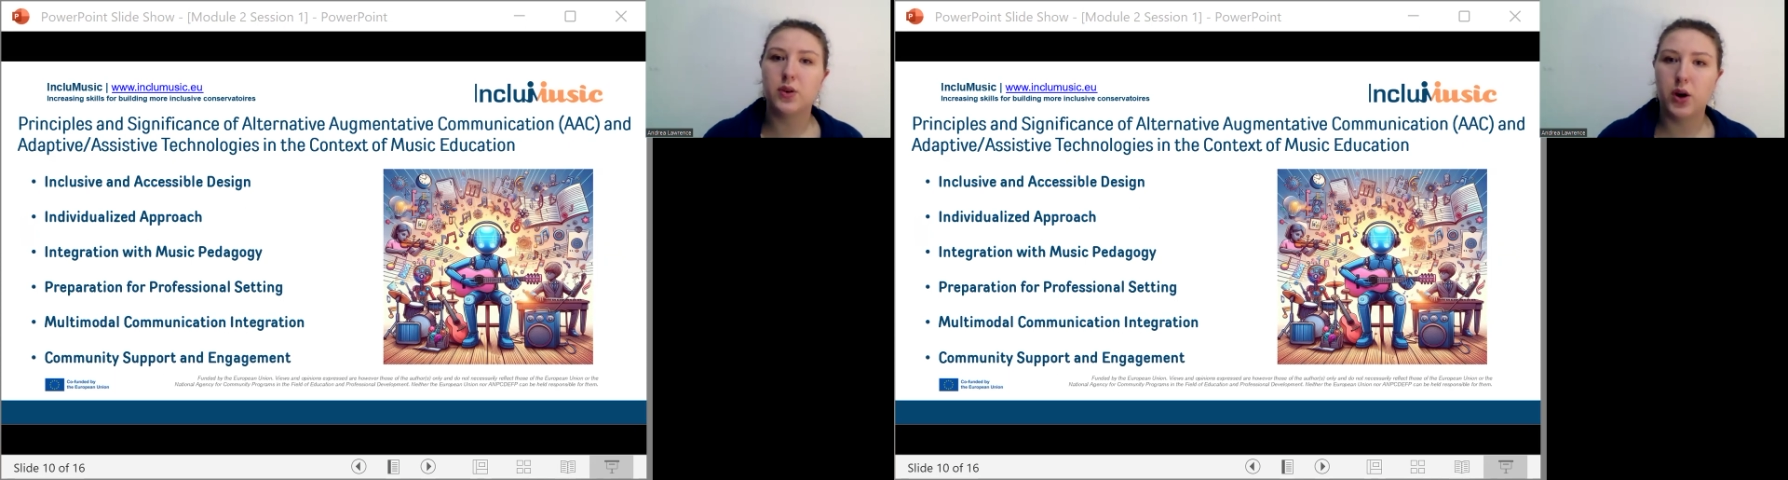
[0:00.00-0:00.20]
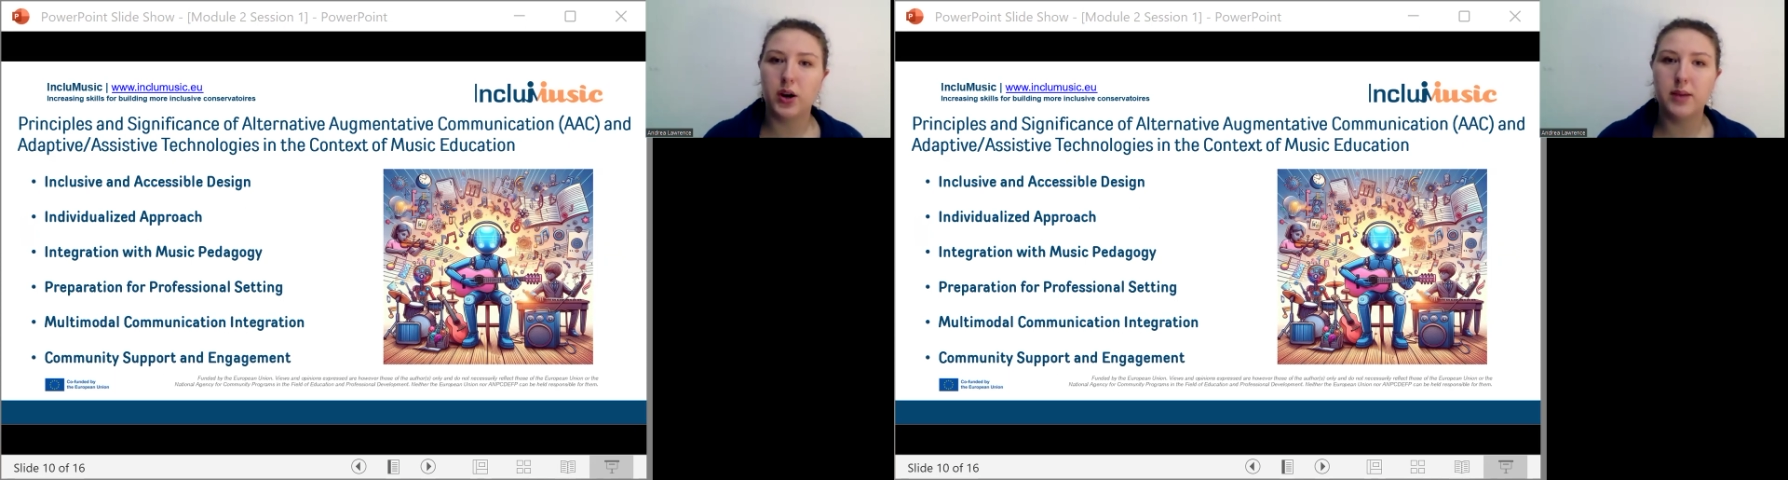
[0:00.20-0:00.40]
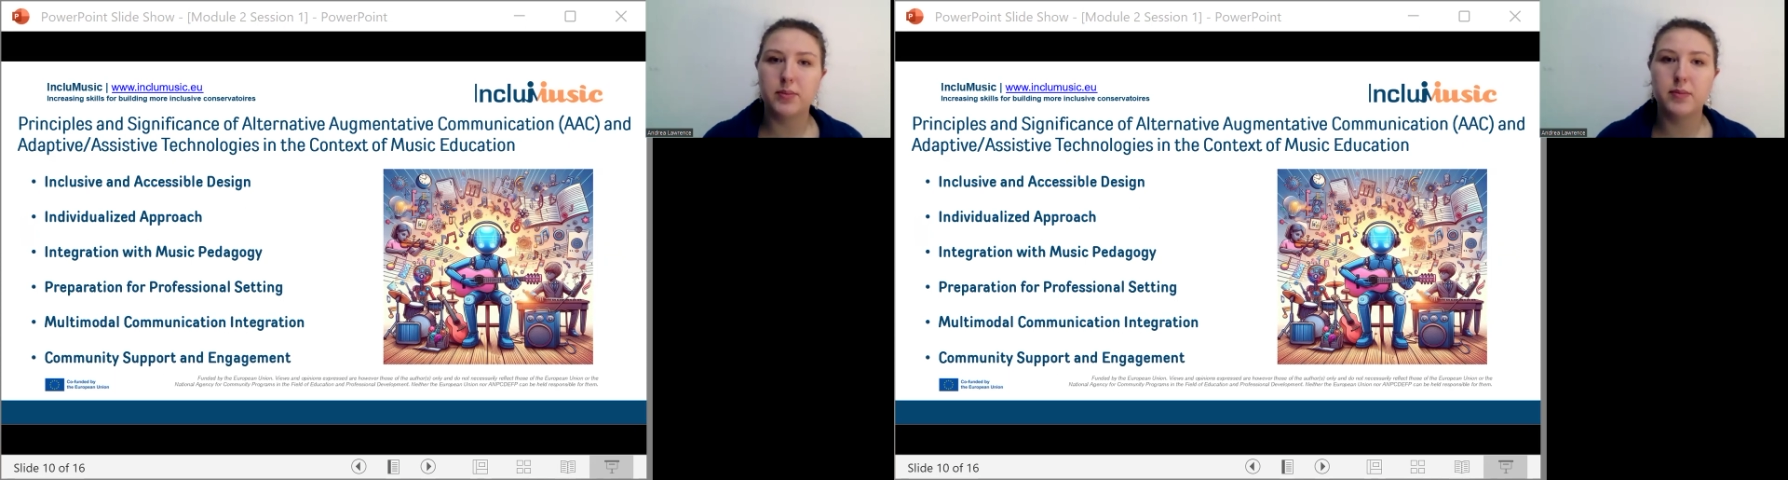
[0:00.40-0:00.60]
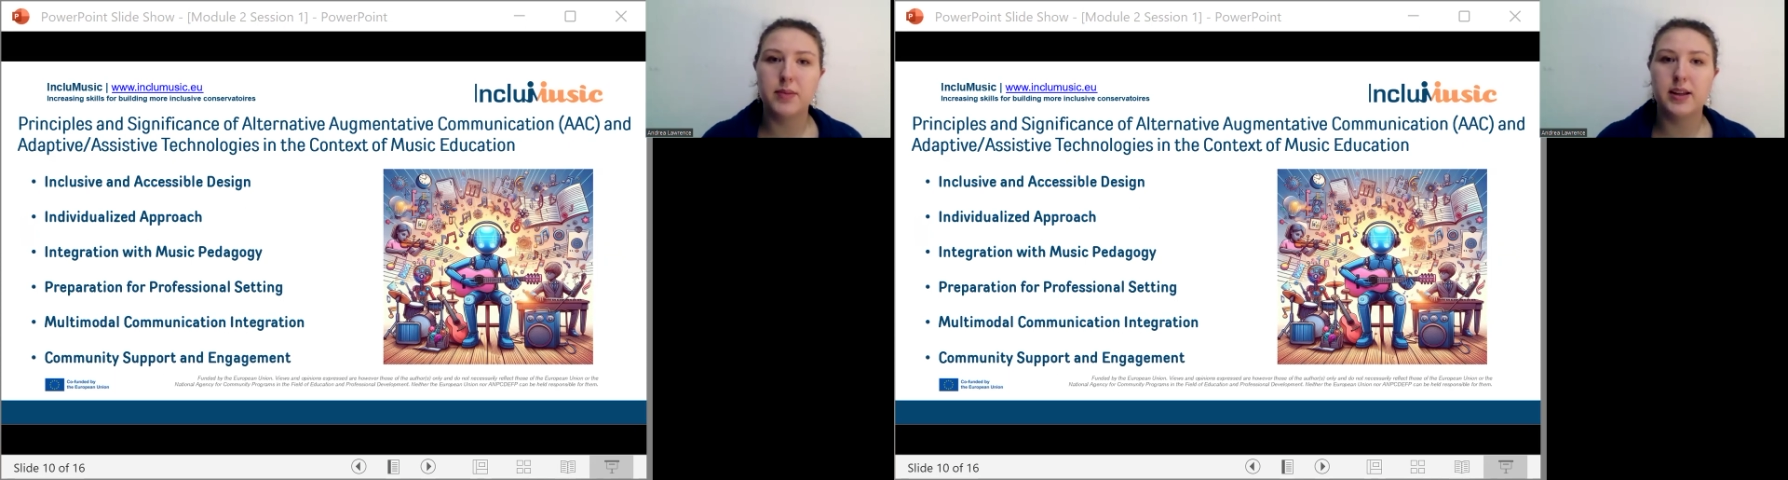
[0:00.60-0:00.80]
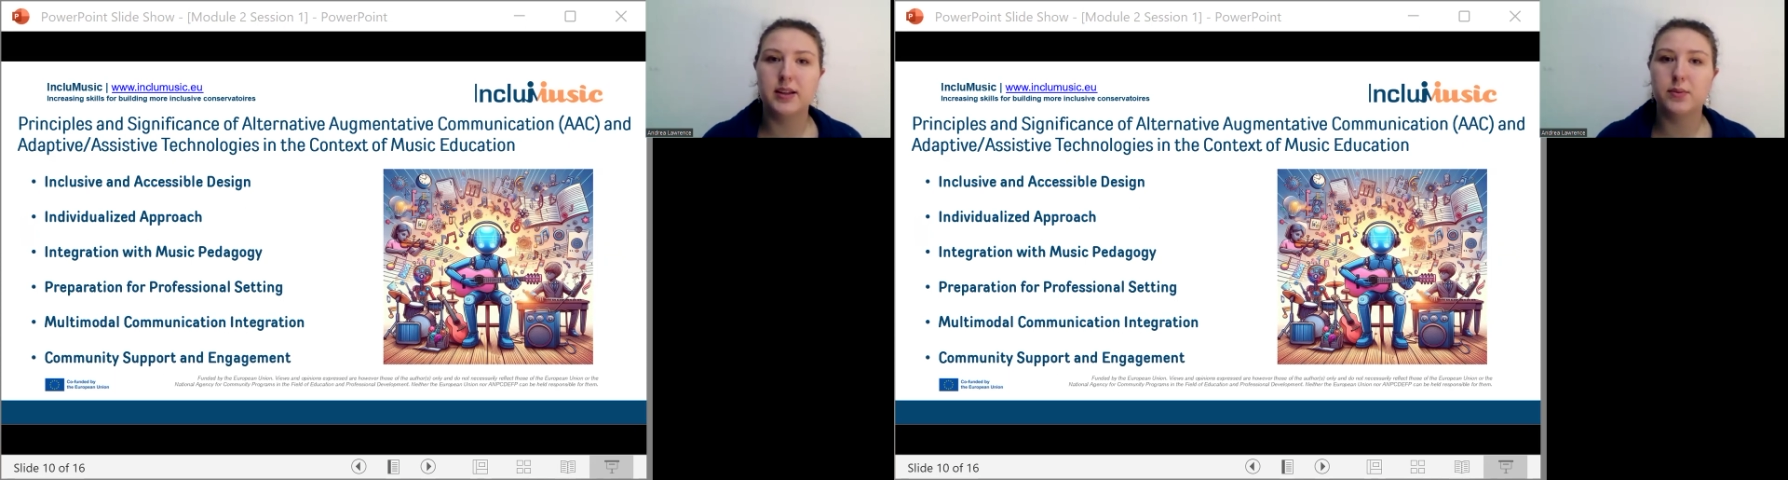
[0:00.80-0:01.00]
are
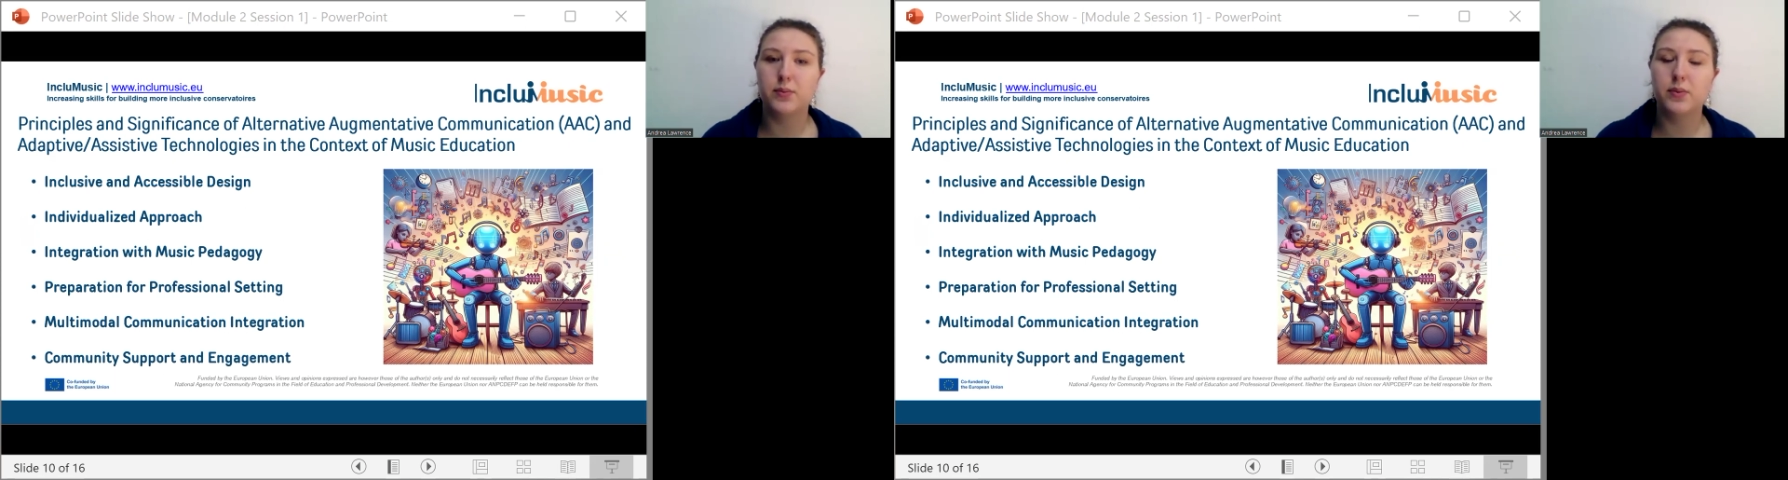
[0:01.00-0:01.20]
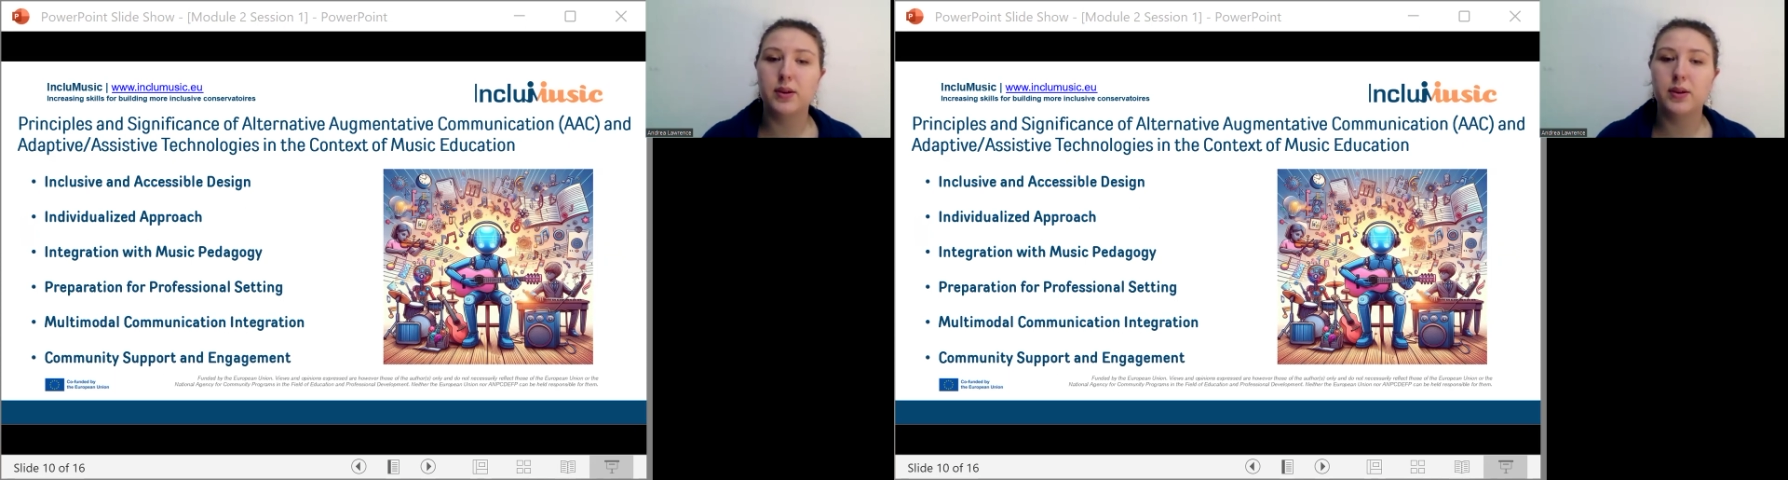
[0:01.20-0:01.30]
implemented